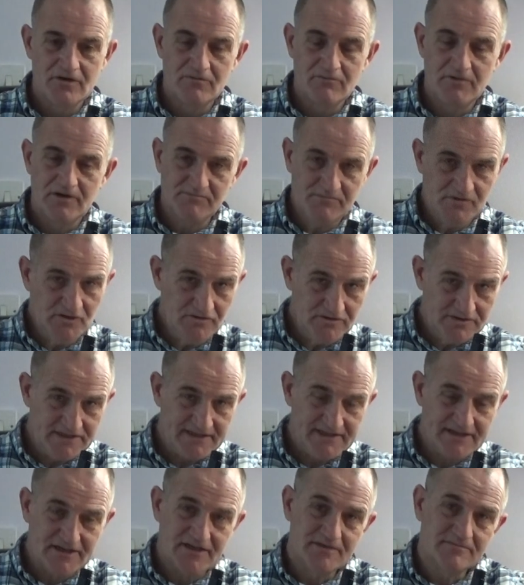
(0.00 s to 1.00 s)
One
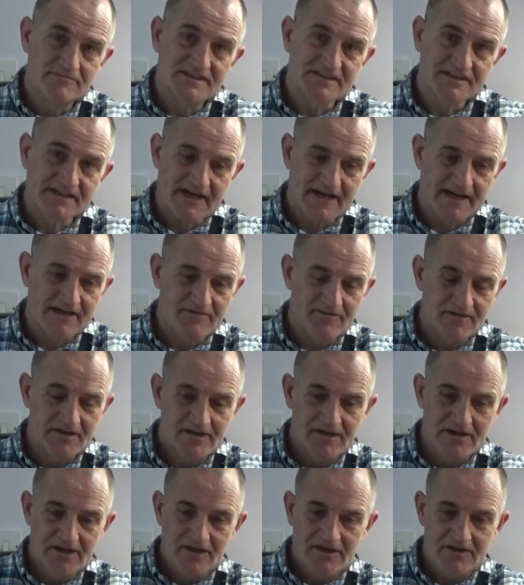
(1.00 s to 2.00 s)
morning I was out
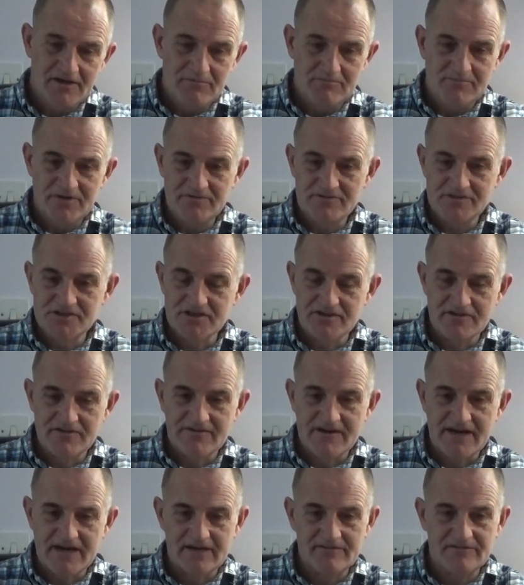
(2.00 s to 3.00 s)
mooching
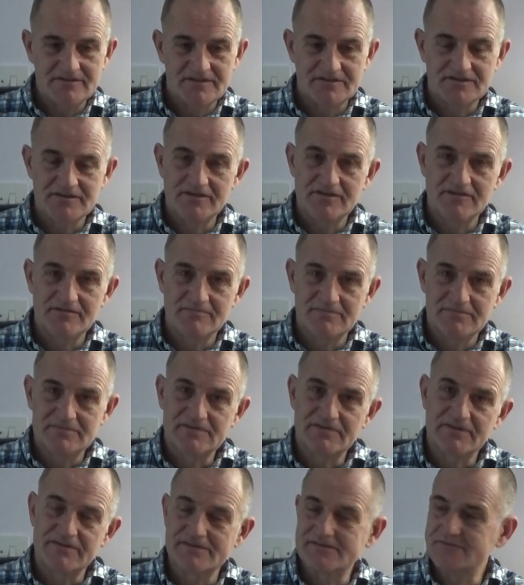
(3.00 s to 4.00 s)
around doing
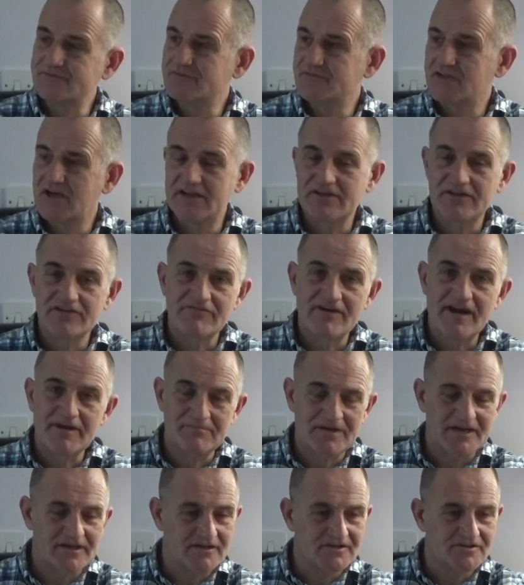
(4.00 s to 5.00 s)
like the
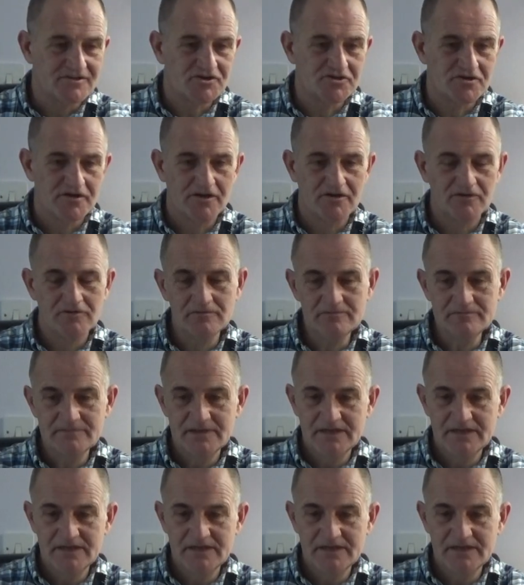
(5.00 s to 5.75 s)
rabbit control,